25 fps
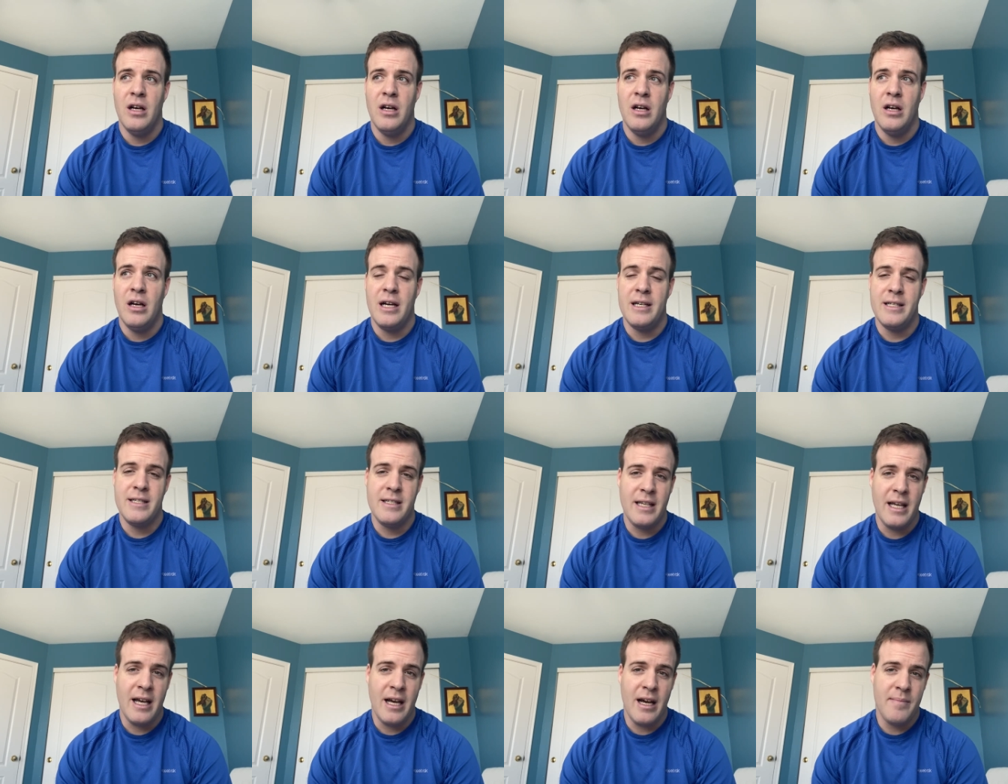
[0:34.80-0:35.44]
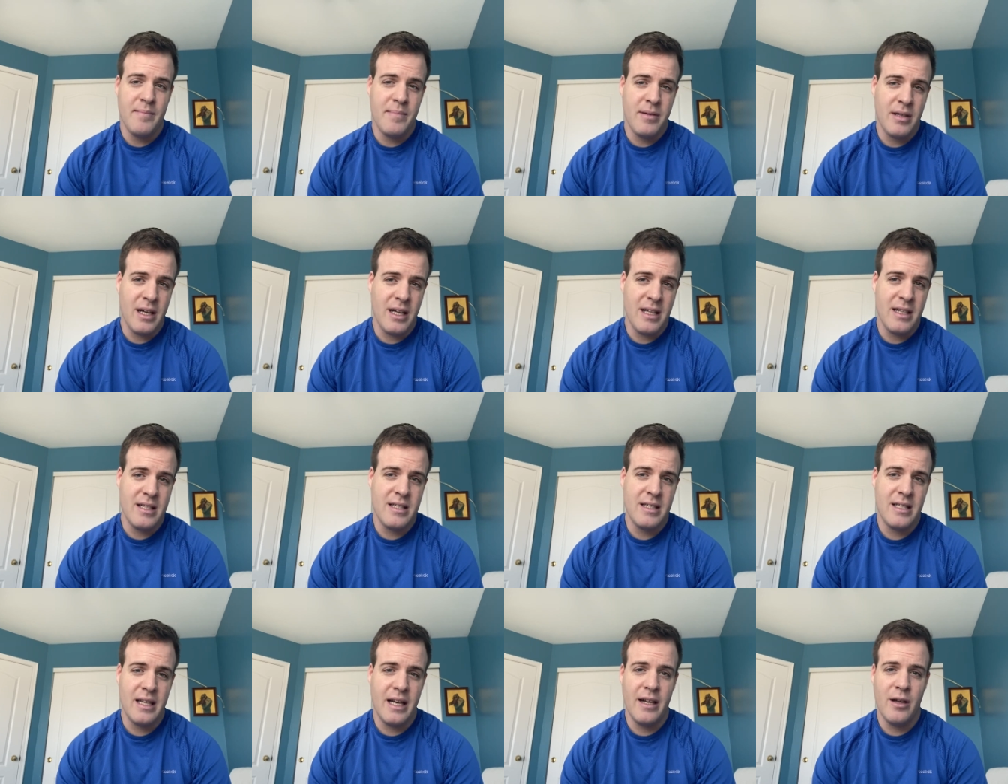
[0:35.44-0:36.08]
I stay, I'm kind
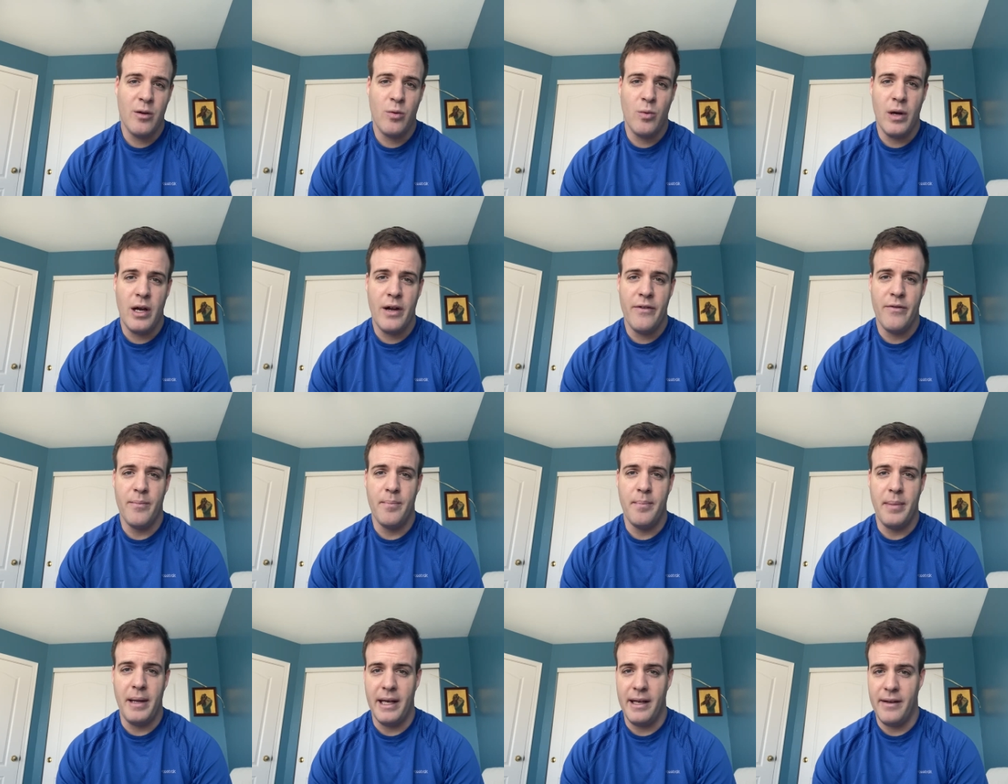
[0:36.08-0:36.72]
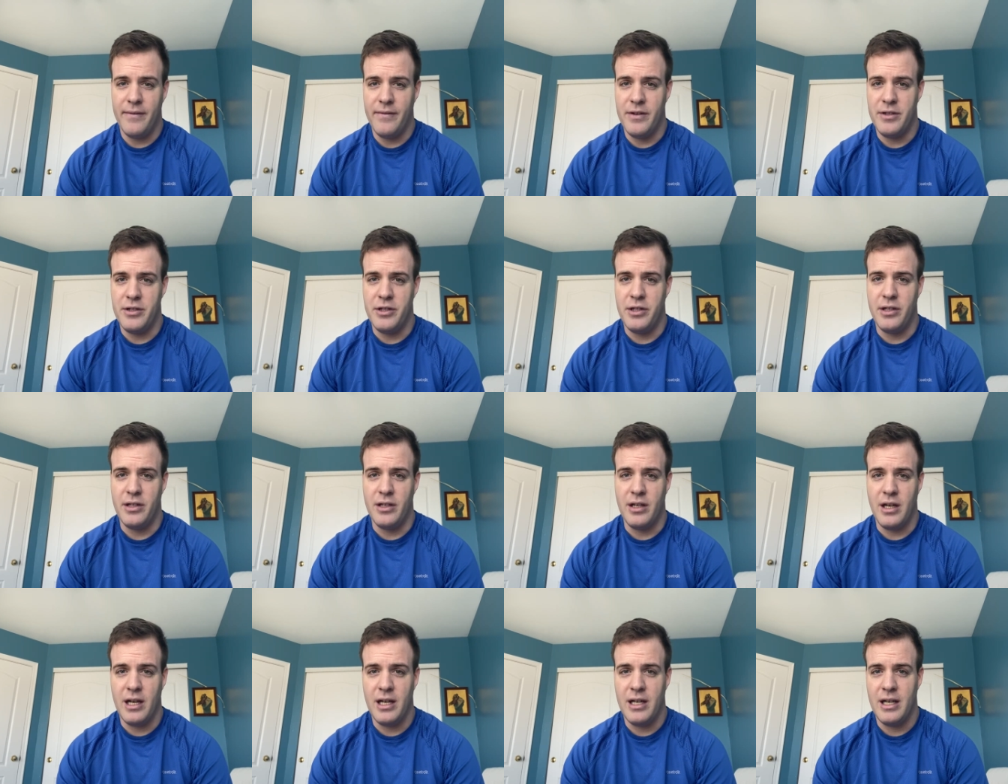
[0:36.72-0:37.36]
of staying away from bank
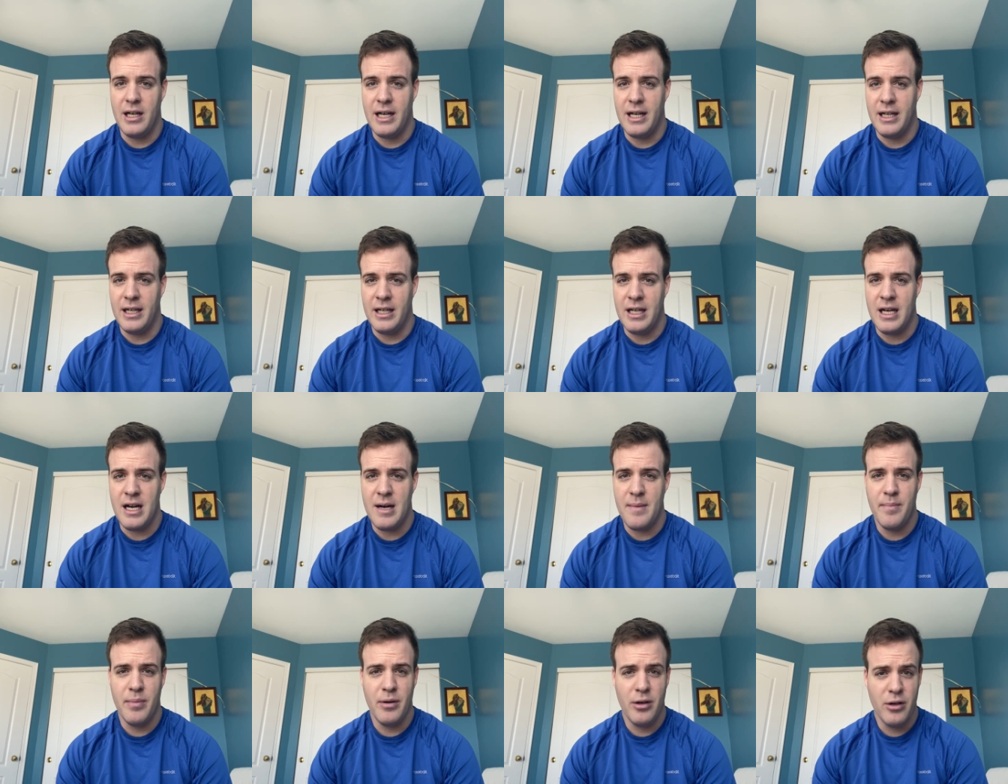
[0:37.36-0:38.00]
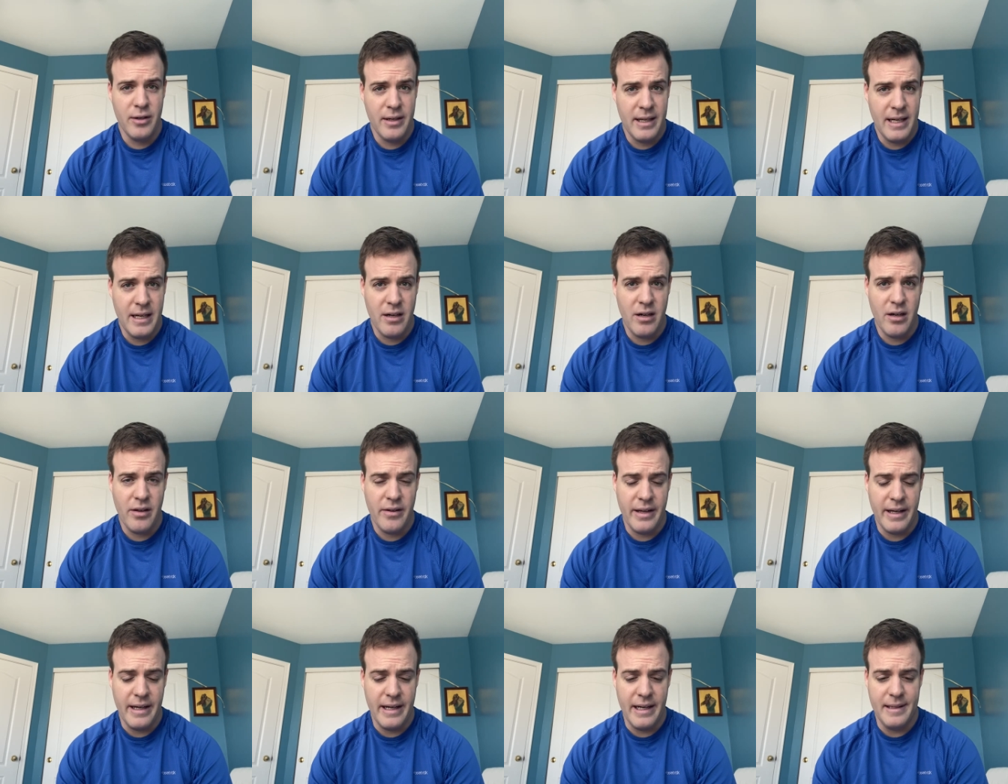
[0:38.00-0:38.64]
fishing. I, I got burned out
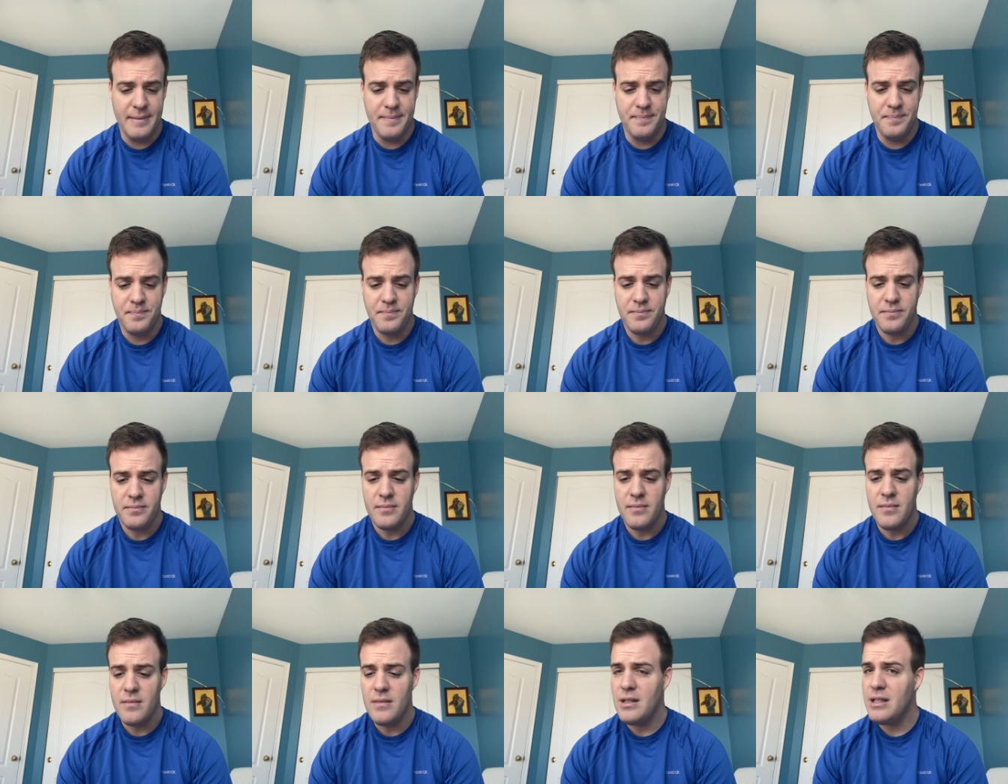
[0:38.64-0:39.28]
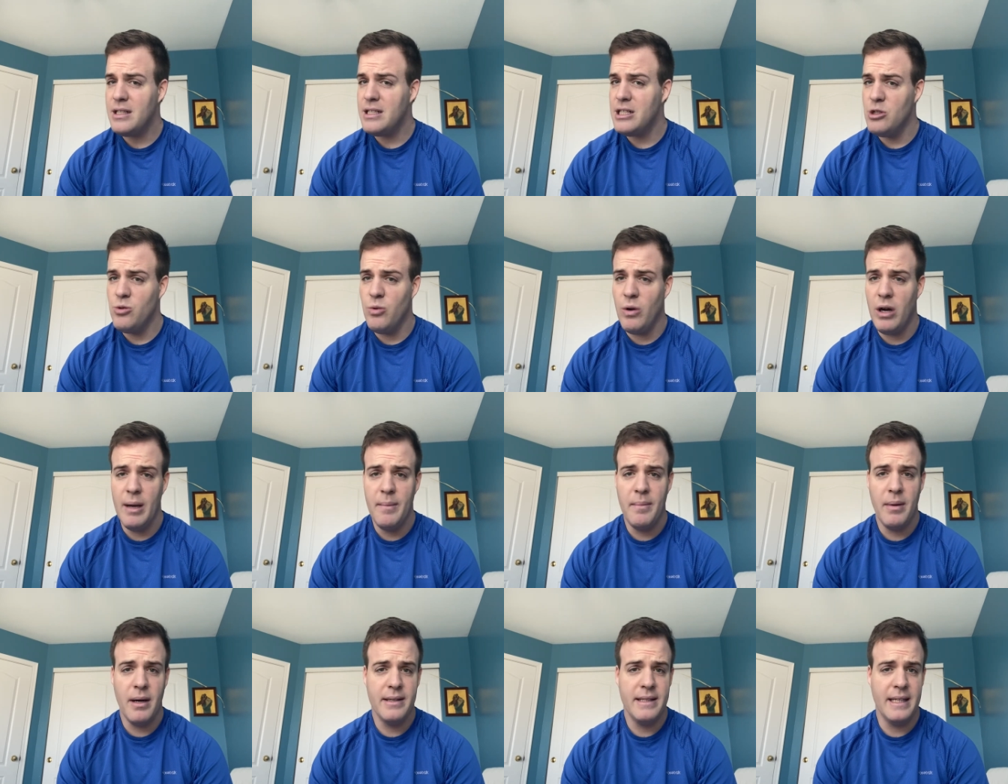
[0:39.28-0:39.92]
on that. That's
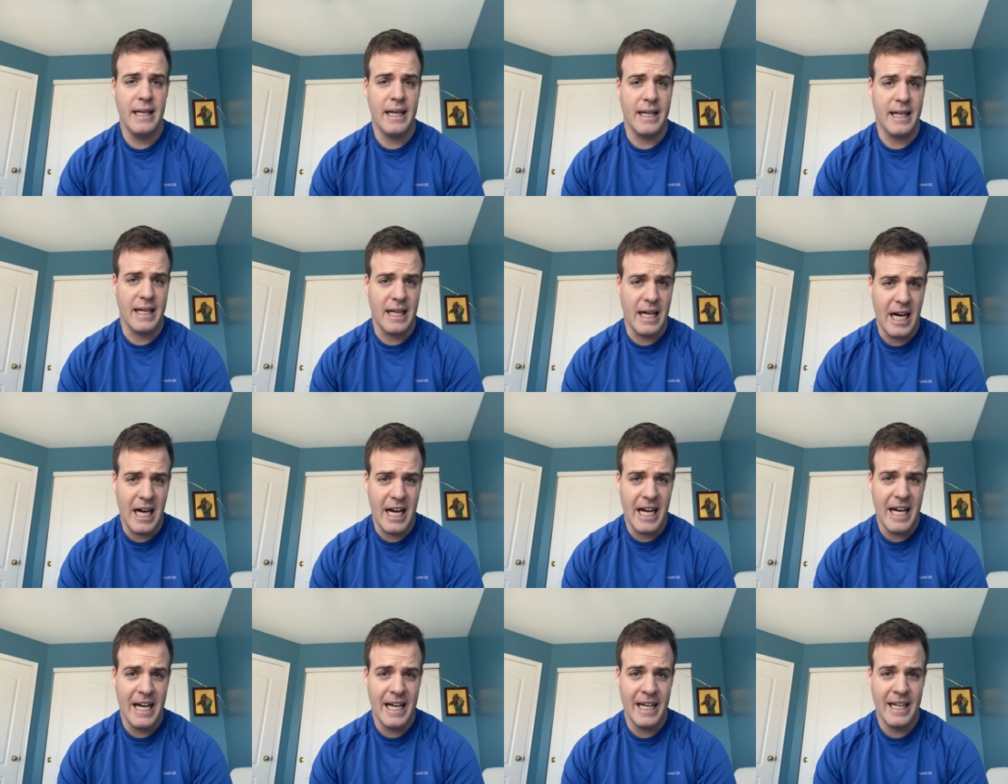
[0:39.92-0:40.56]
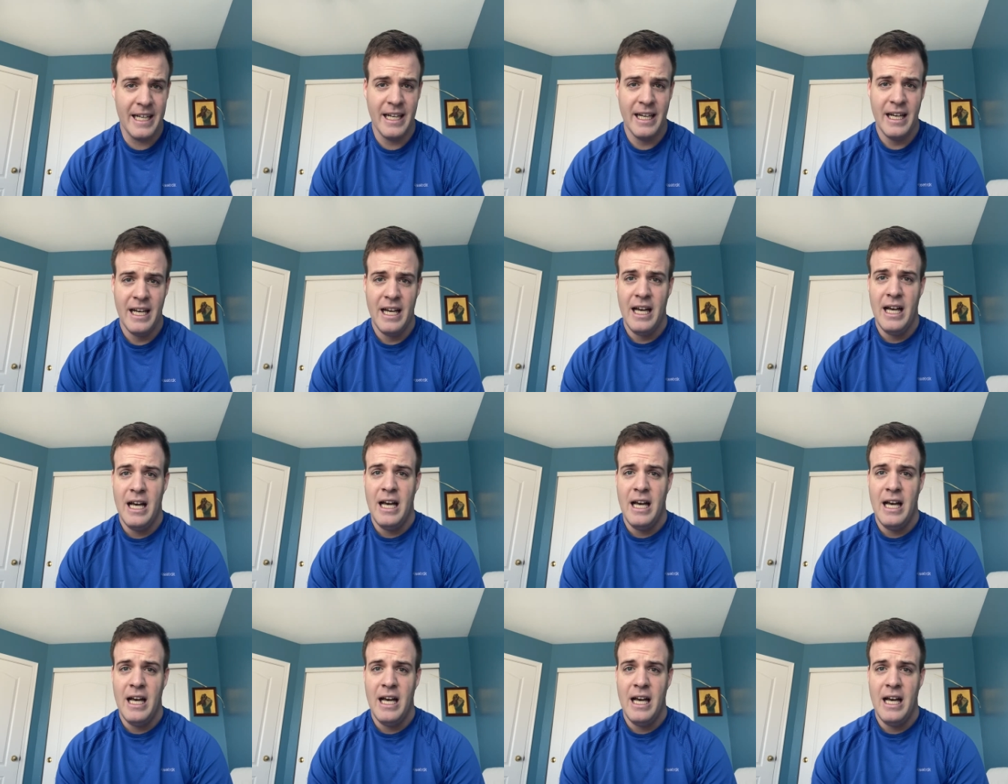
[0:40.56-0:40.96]
why I bought that kayak.